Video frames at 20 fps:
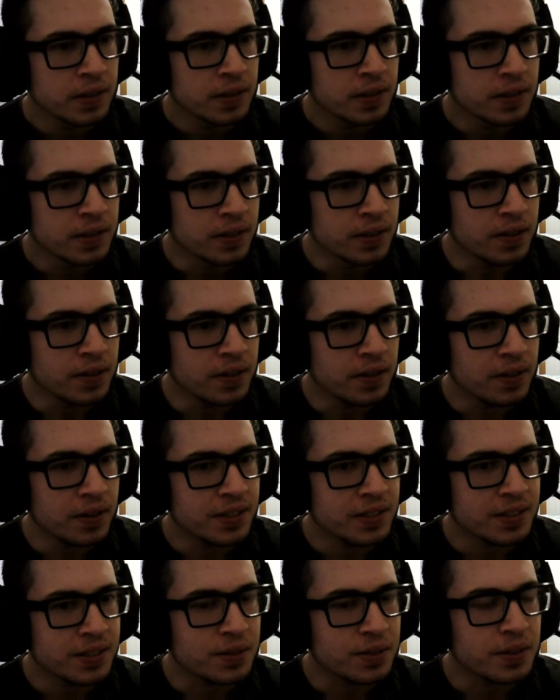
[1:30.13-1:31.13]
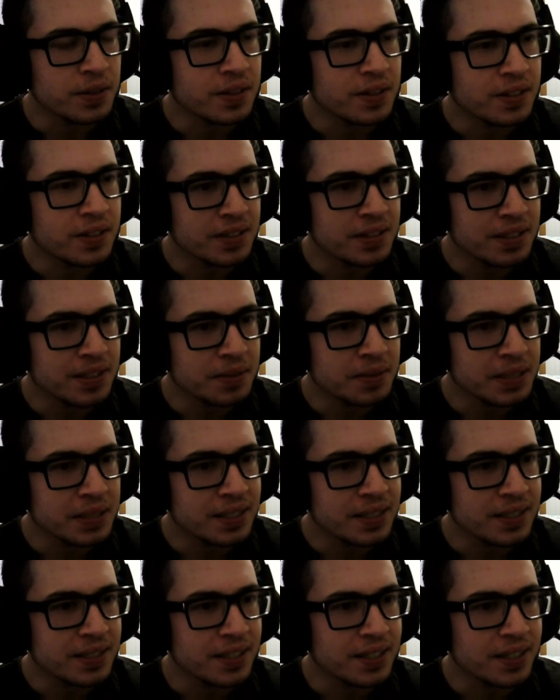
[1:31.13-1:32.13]
Oh, this choreo is gonna be
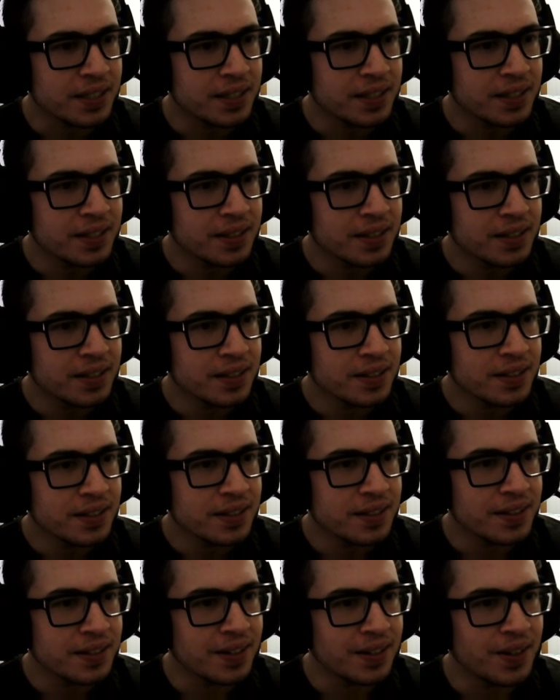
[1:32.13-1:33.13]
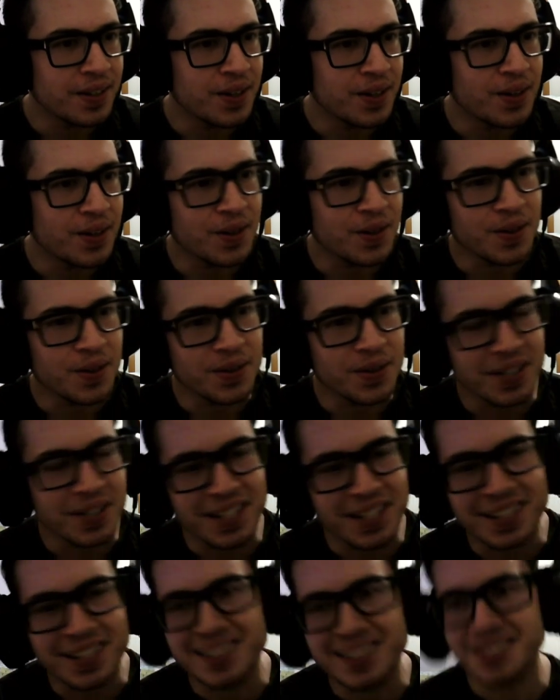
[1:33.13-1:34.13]
sick. Oh
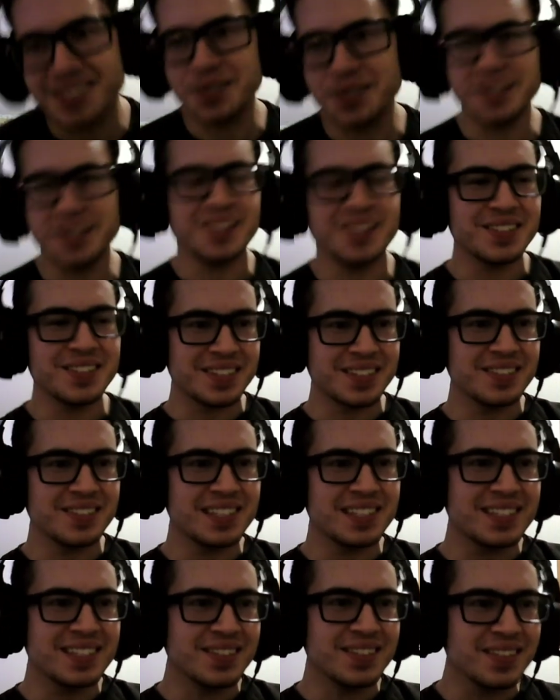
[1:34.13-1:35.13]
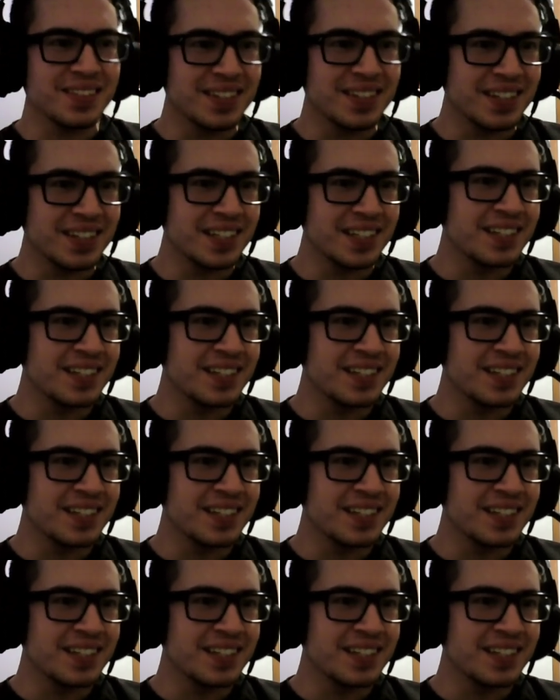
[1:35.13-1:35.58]
god, this choreo is gonna be so good.